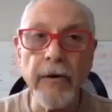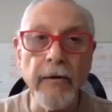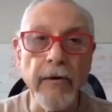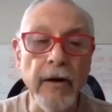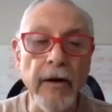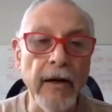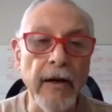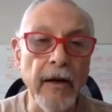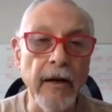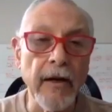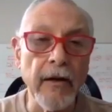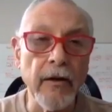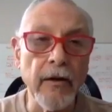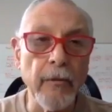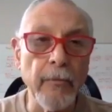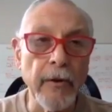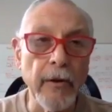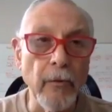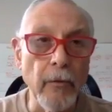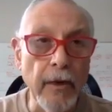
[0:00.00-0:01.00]
and running and
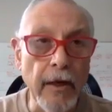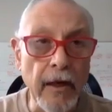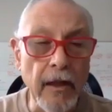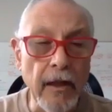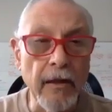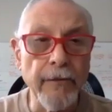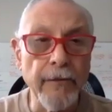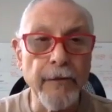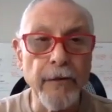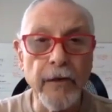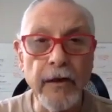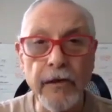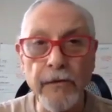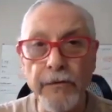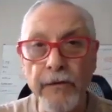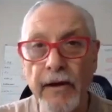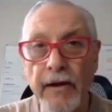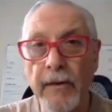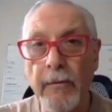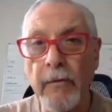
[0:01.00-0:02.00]
to be well for his
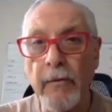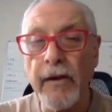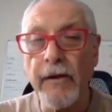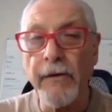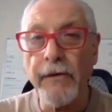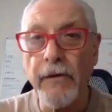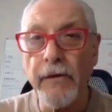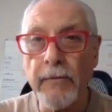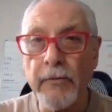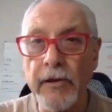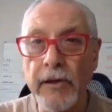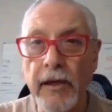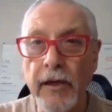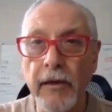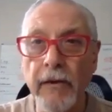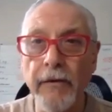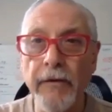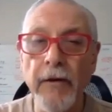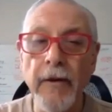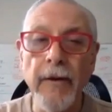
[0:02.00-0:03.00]
family, for
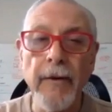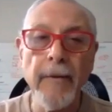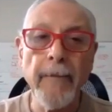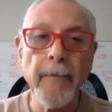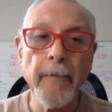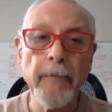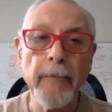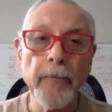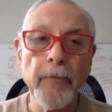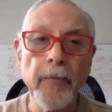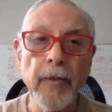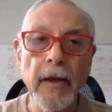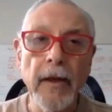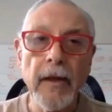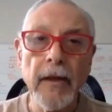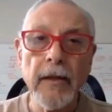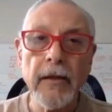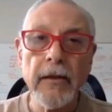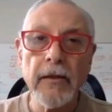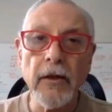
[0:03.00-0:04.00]
himself.
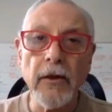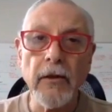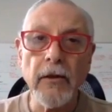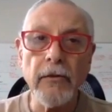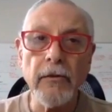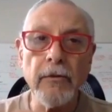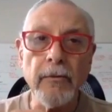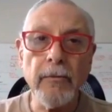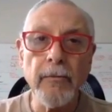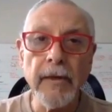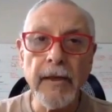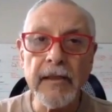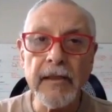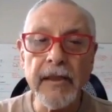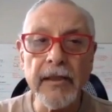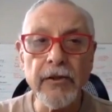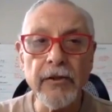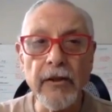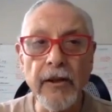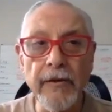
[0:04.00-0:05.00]
So
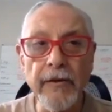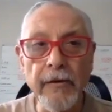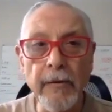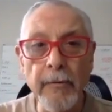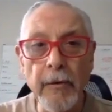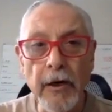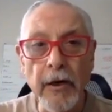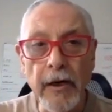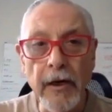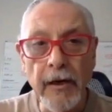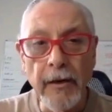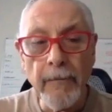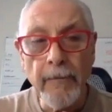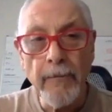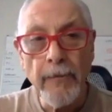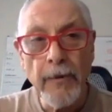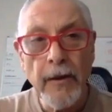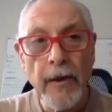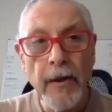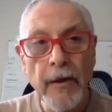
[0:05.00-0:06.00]
blessings to everybody.
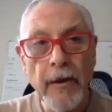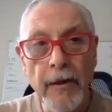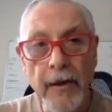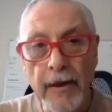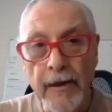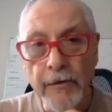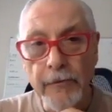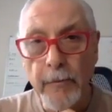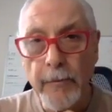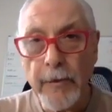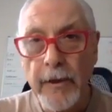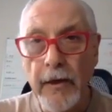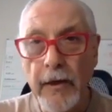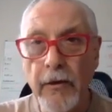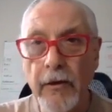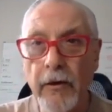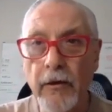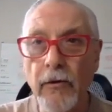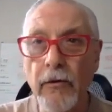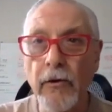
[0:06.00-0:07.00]
Thanks for being
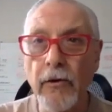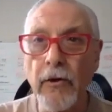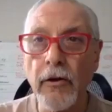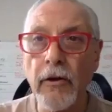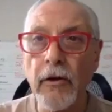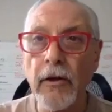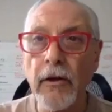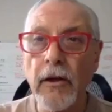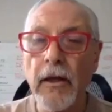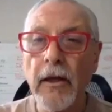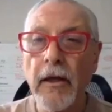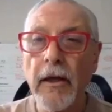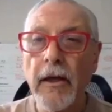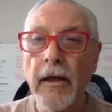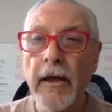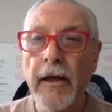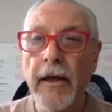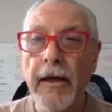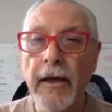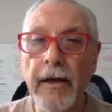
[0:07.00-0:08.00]
on the call.
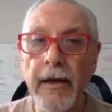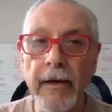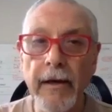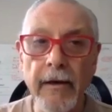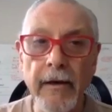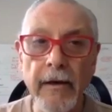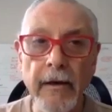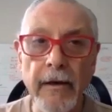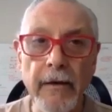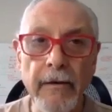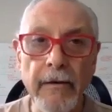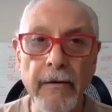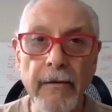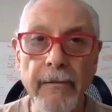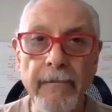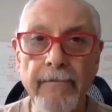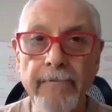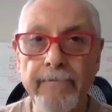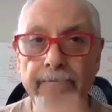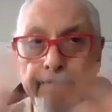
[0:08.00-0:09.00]
And
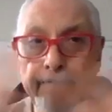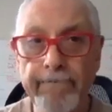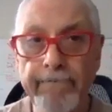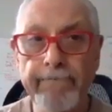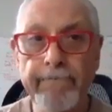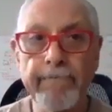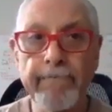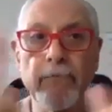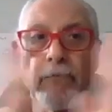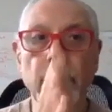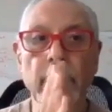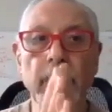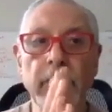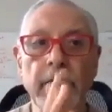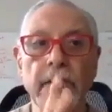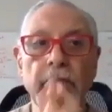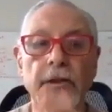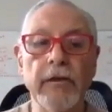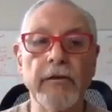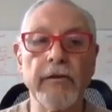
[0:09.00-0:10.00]
we'll
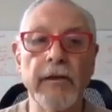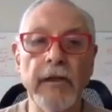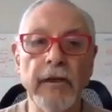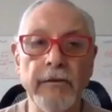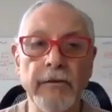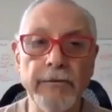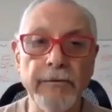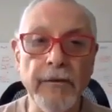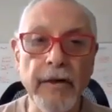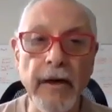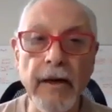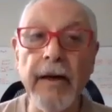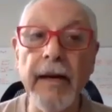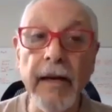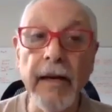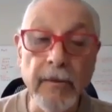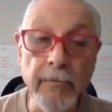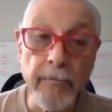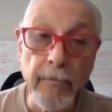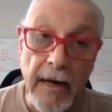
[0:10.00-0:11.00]
see you
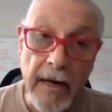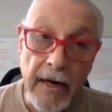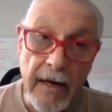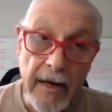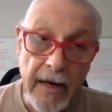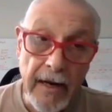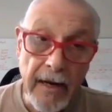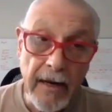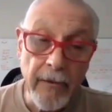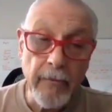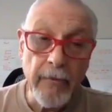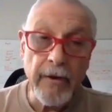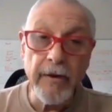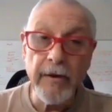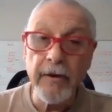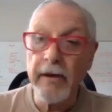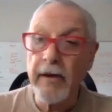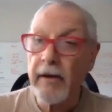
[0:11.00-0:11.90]
next Monday with